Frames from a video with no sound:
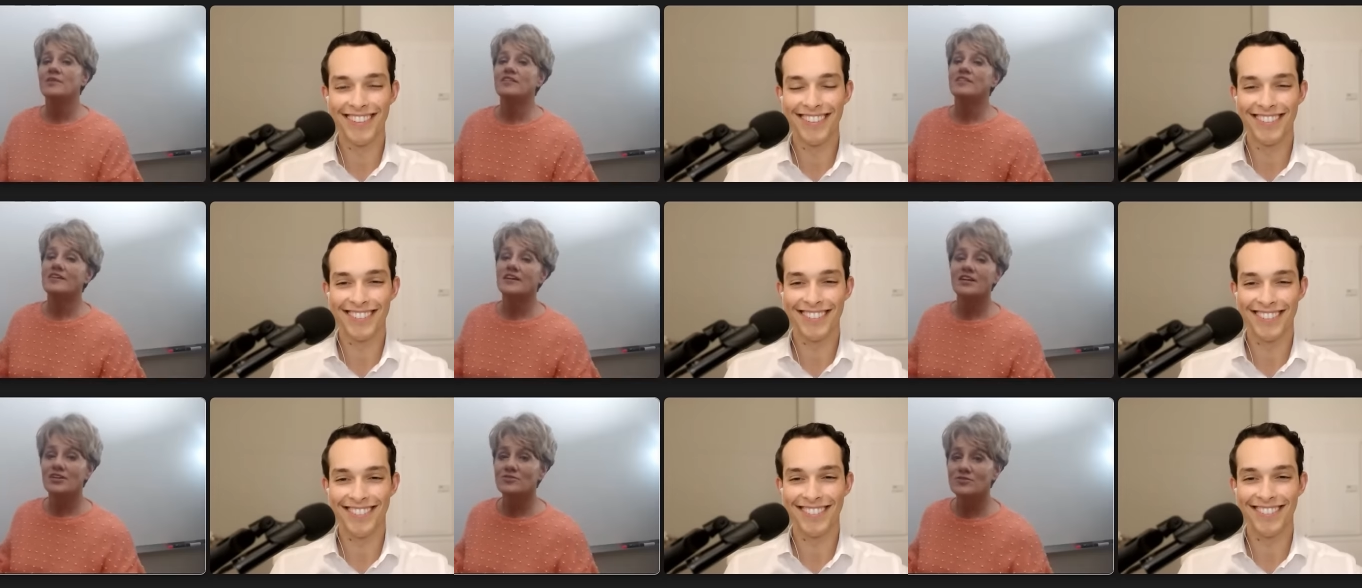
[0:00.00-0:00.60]
Speaker 1: But
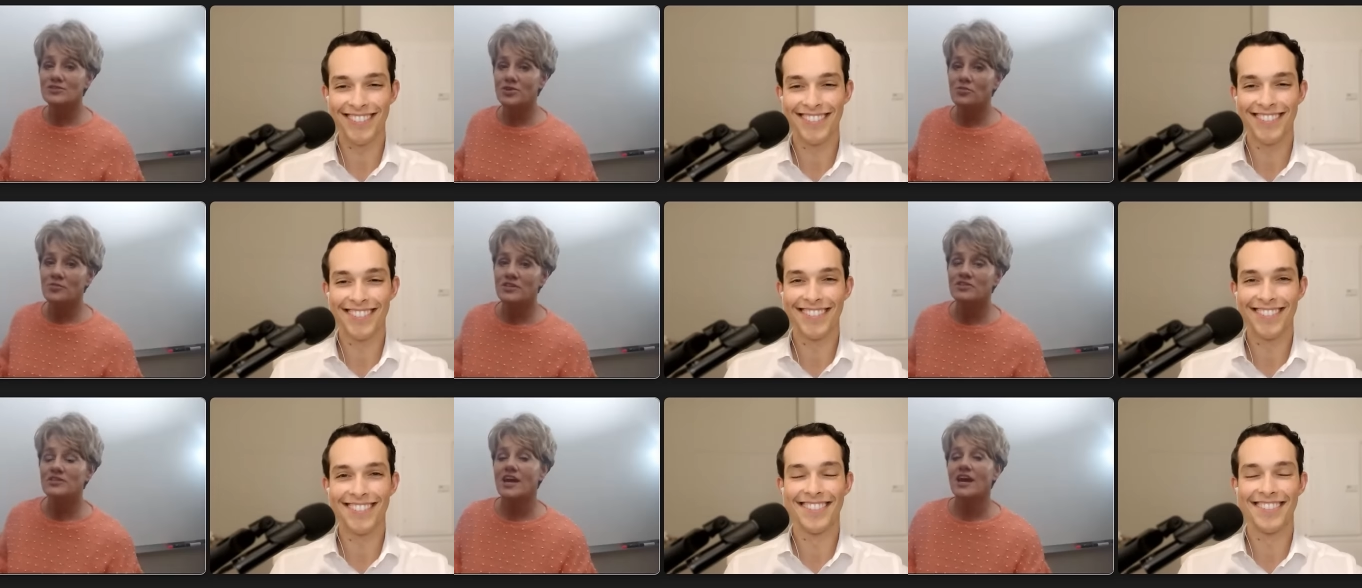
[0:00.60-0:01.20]
thank you
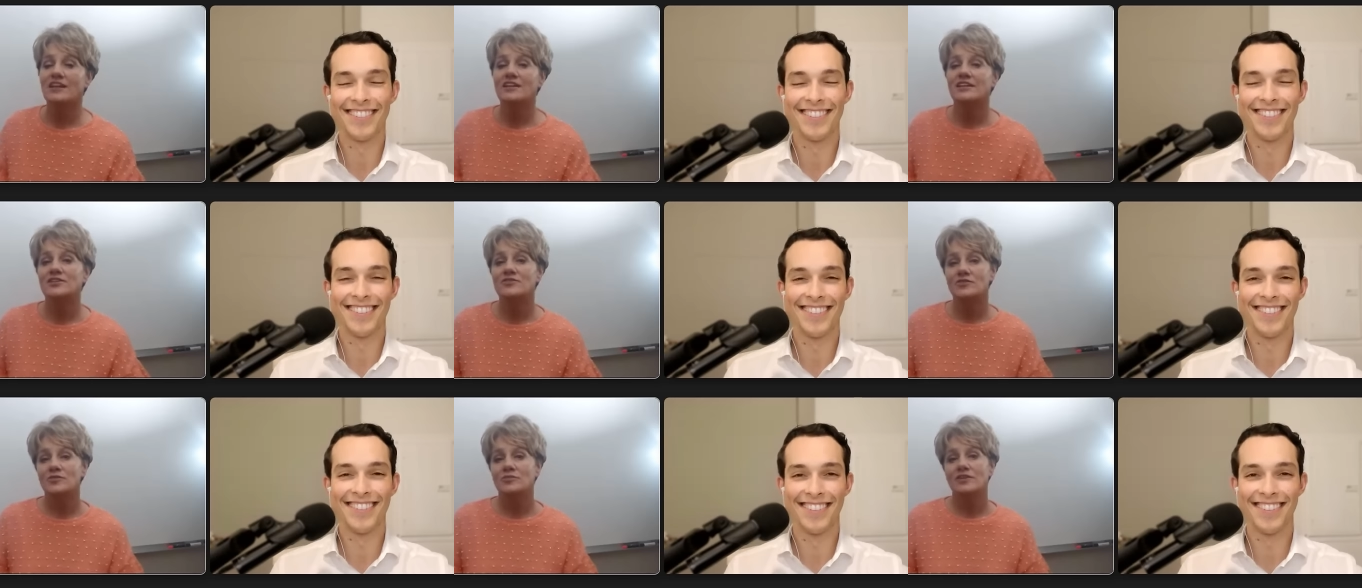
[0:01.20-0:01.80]
so much,
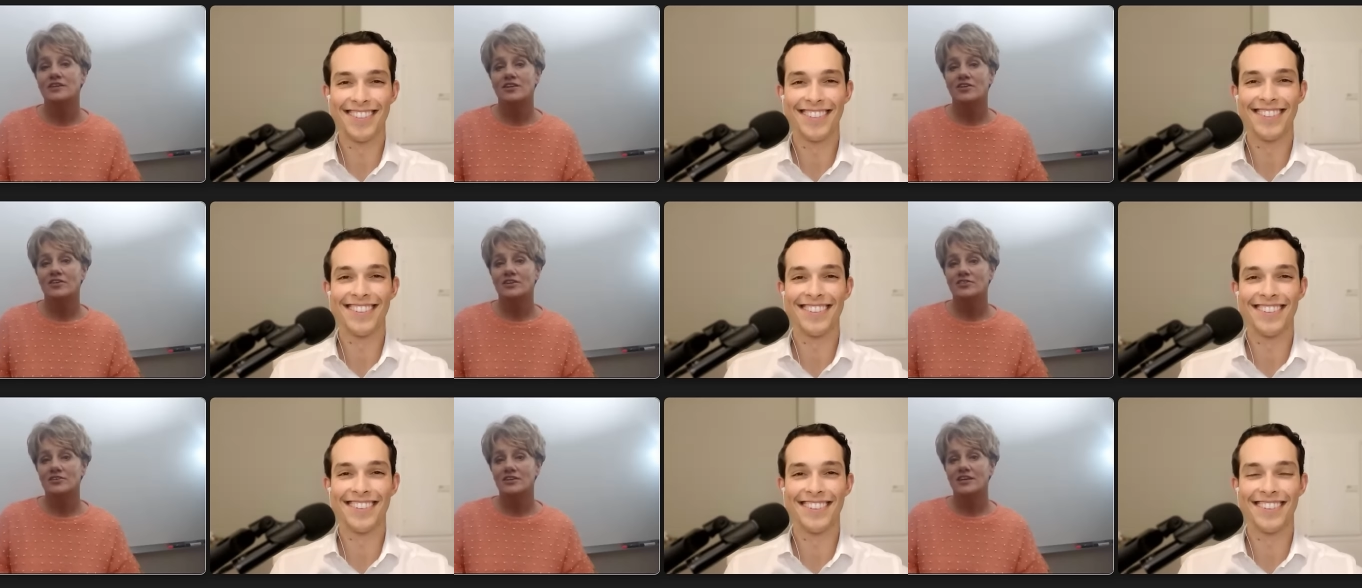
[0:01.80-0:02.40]
Alex, for being
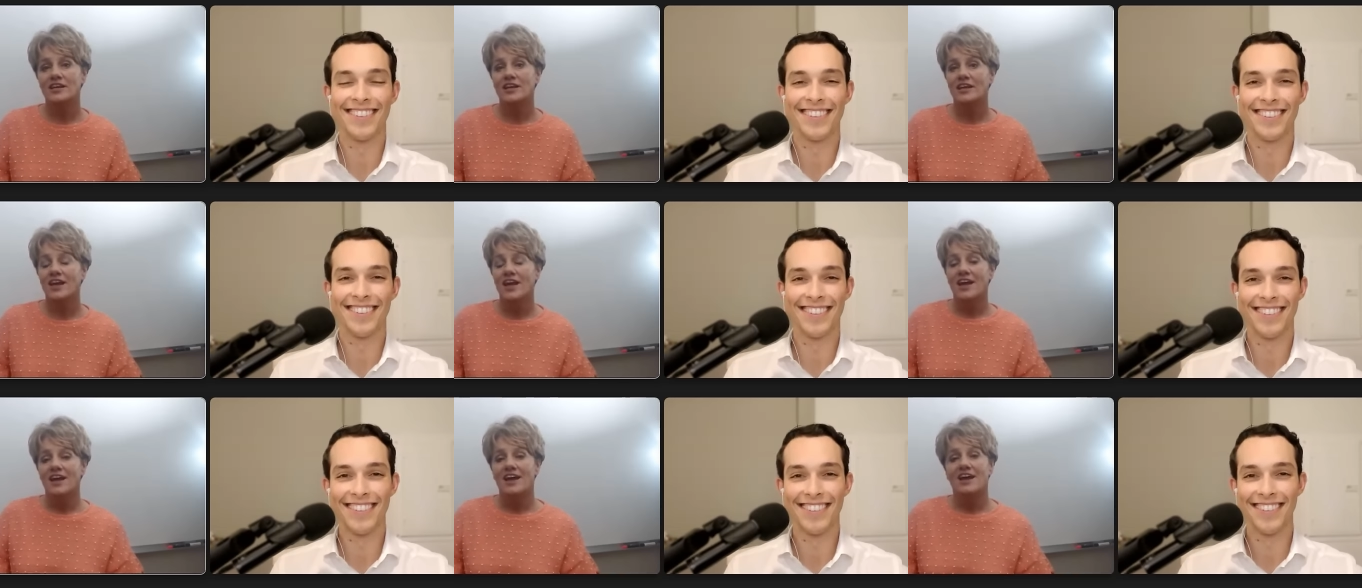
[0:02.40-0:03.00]
on here
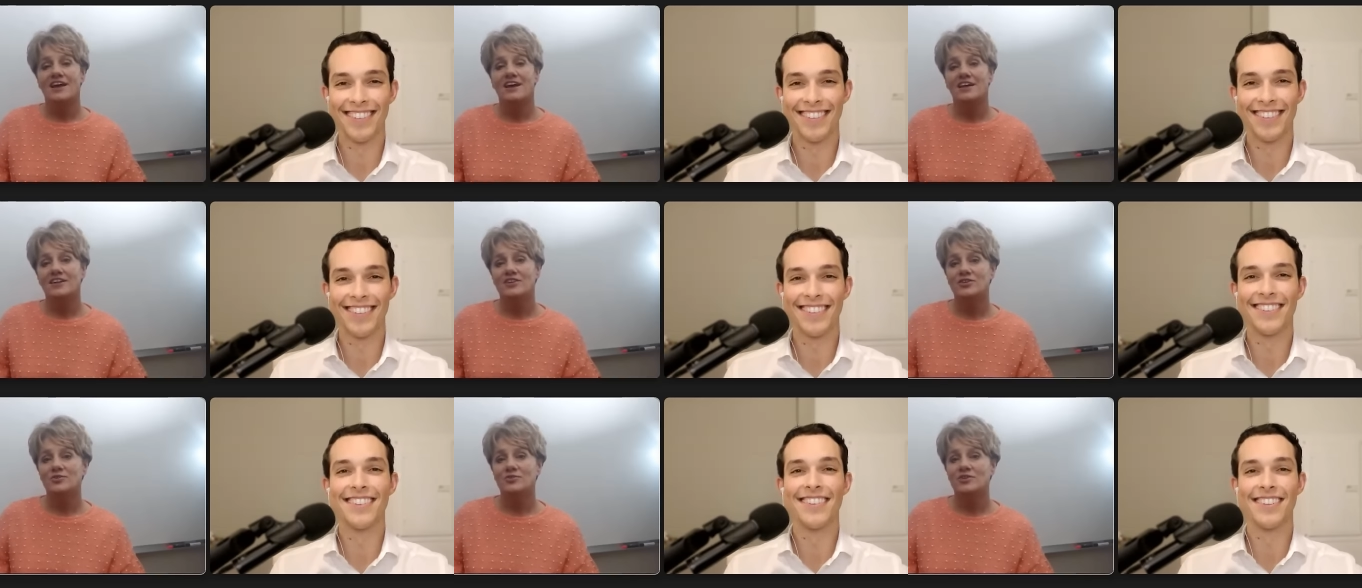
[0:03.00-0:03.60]
today.
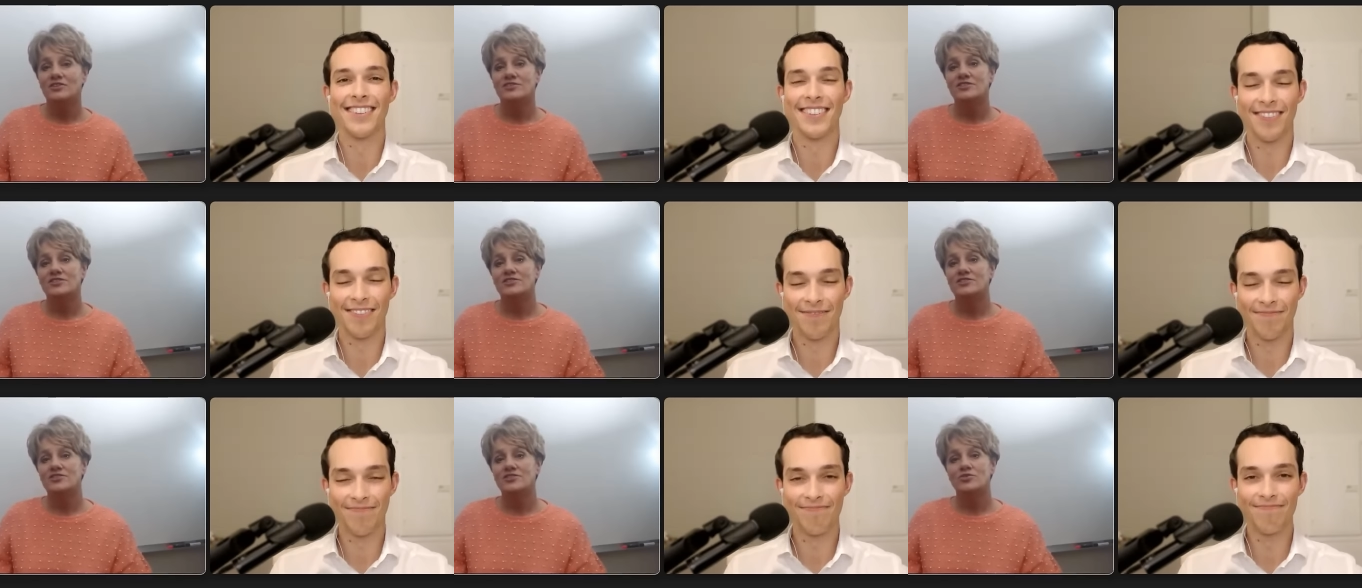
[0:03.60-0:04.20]
Uh, you are
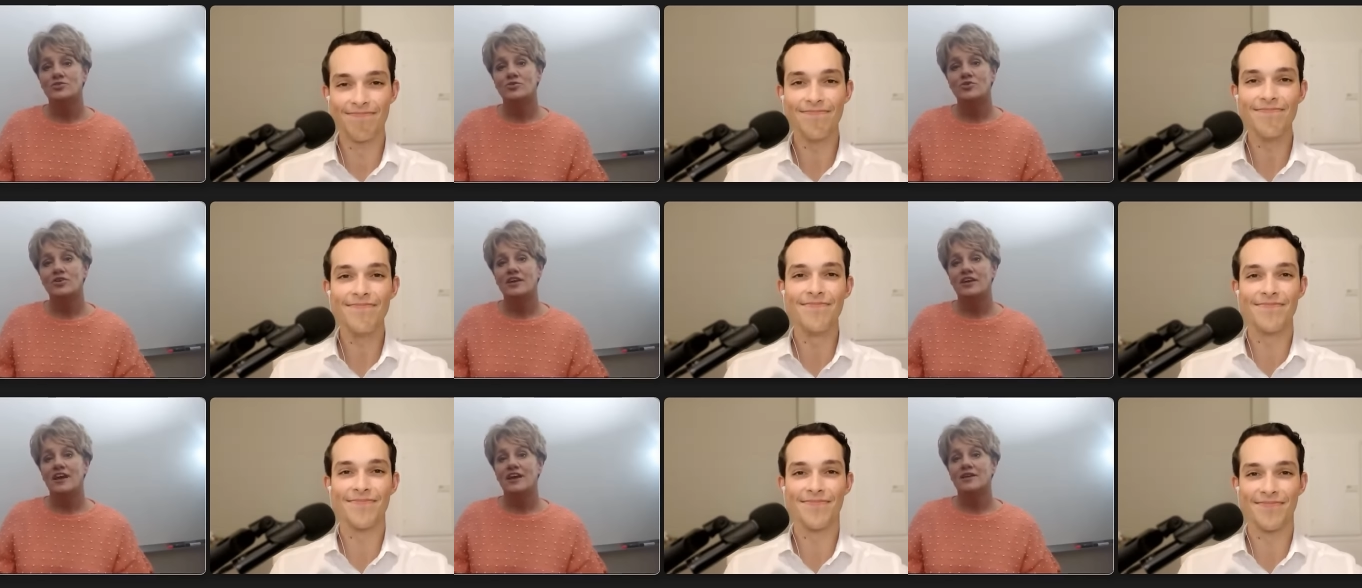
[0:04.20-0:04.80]
such a
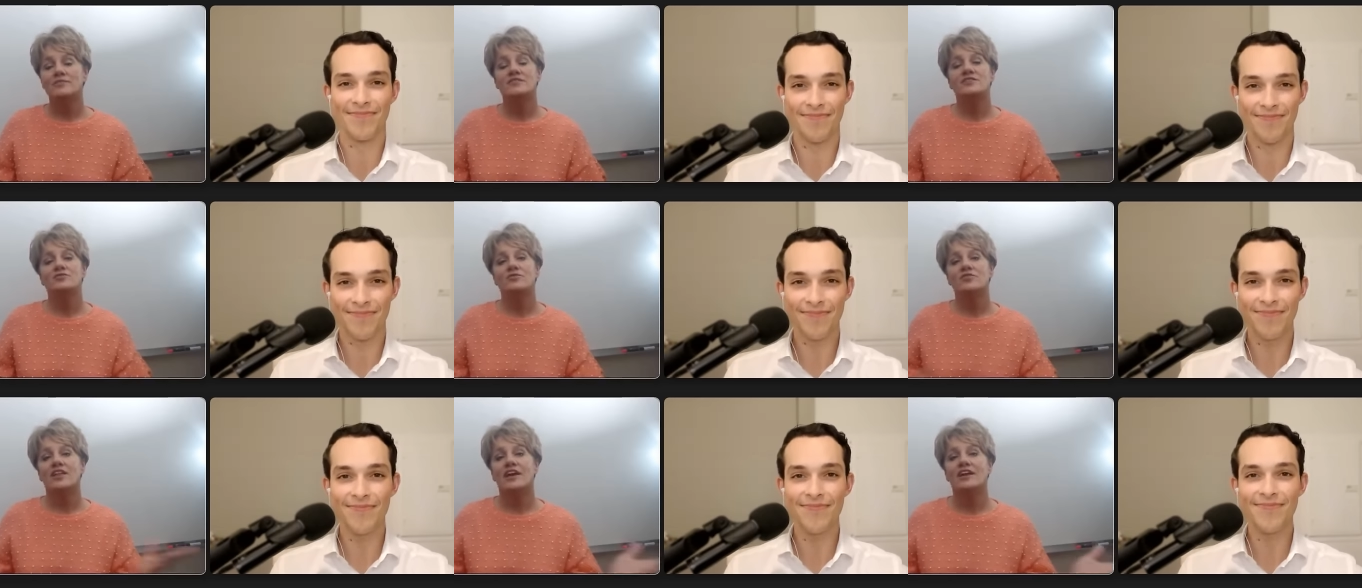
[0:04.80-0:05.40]
joy. I am so